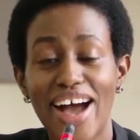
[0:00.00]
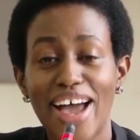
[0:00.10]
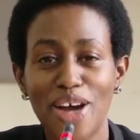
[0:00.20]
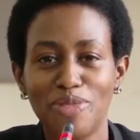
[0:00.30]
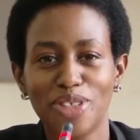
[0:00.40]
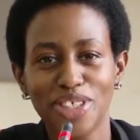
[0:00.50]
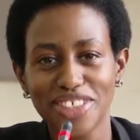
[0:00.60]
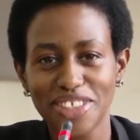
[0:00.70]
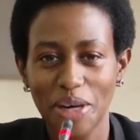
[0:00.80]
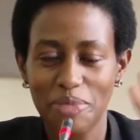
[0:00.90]
I am
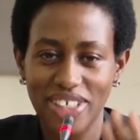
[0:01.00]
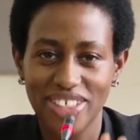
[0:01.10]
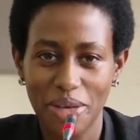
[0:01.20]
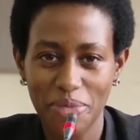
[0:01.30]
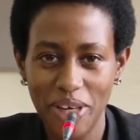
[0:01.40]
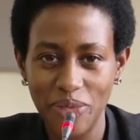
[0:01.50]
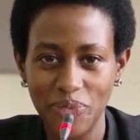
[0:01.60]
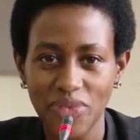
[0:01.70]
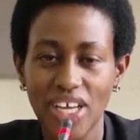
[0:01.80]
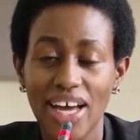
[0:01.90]
not
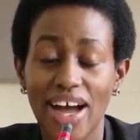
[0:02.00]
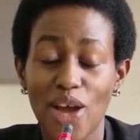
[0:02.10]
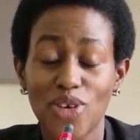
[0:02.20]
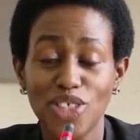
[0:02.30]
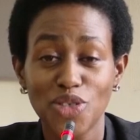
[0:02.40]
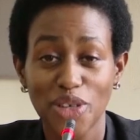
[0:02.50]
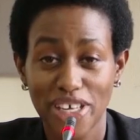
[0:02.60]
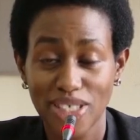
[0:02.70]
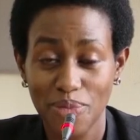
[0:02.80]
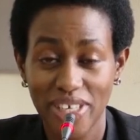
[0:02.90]
Chamatama. Uh-huh. I want to
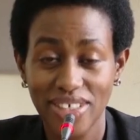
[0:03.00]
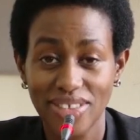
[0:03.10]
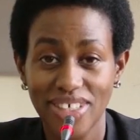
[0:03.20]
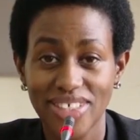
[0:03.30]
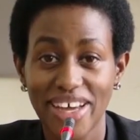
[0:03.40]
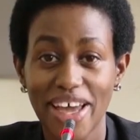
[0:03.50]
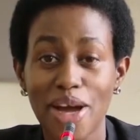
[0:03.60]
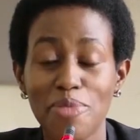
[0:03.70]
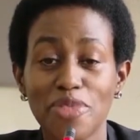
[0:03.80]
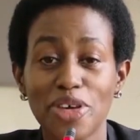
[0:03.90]
explain that I
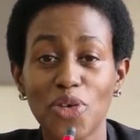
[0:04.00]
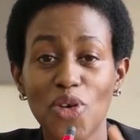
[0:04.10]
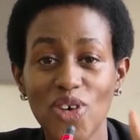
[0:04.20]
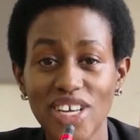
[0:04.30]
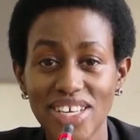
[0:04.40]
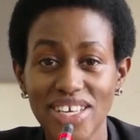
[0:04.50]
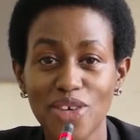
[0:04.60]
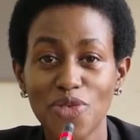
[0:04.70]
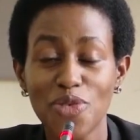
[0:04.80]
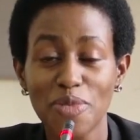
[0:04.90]
am the
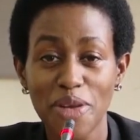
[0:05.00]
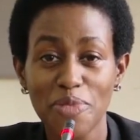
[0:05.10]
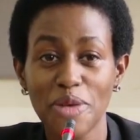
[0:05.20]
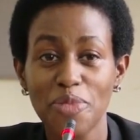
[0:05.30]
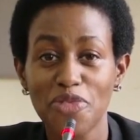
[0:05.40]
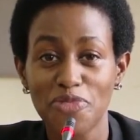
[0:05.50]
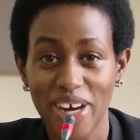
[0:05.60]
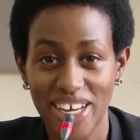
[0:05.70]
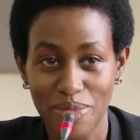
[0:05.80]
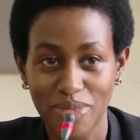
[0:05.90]
only woman member of
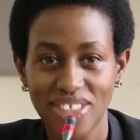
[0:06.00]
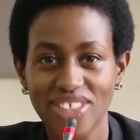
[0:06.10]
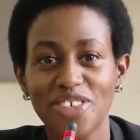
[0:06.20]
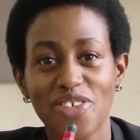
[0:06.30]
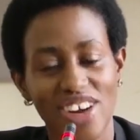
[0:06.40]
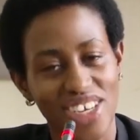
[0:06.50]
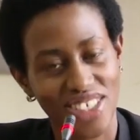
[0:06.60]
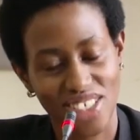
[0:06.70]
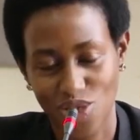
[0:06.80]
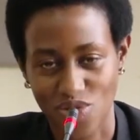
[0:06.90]
parliament in
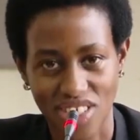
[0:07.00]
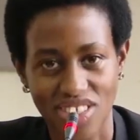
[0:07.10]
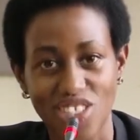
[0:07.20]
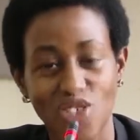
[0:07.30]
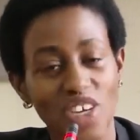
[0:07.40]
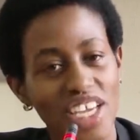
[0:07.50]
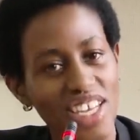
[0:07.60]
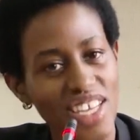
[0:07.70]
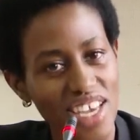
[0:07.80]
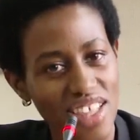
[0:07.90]
Rakai district. There is no
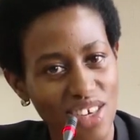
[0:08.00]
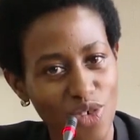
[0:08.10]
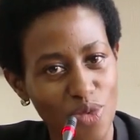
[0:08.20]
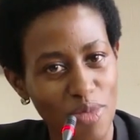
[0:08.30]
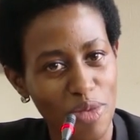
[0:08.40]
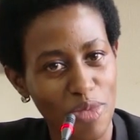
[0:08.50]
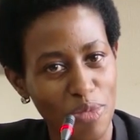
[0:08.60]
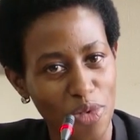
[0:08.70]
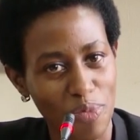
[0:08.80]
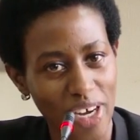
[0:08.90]
any other woman
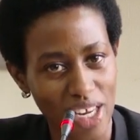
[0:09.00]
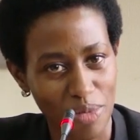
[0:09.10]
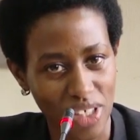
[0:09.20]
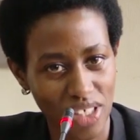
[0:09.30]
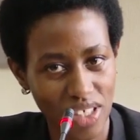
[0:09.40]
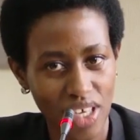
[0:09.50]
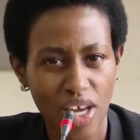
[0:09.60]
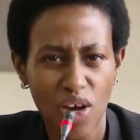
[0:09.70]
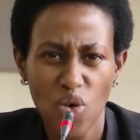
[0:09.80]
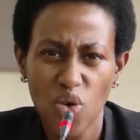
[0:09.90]
member of parliament
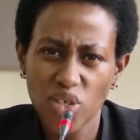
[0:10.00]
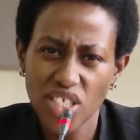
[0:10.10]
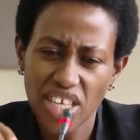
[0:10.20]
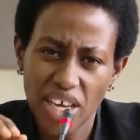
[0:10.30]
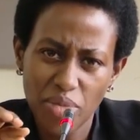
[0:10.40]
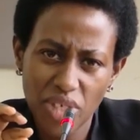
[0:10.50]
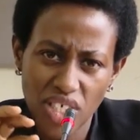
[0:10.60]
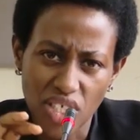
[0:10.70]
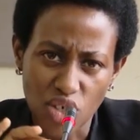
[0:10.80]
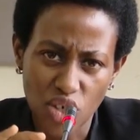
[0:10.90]
whose name
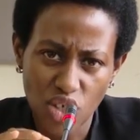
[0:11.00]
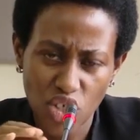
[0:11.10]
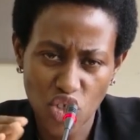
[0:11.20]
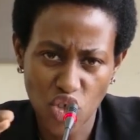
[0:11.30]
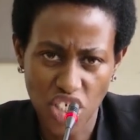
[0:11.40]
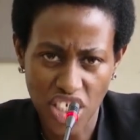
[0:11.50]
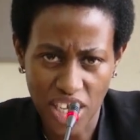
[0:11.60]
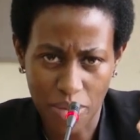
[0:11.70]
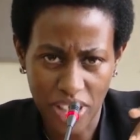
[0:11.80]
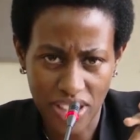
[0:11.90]
is closed
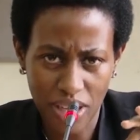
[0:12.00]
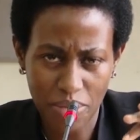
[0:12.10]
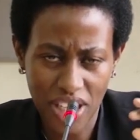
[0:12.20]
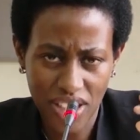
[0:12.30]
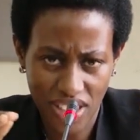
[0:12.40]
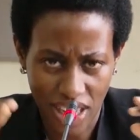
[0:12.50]
Kinyamatama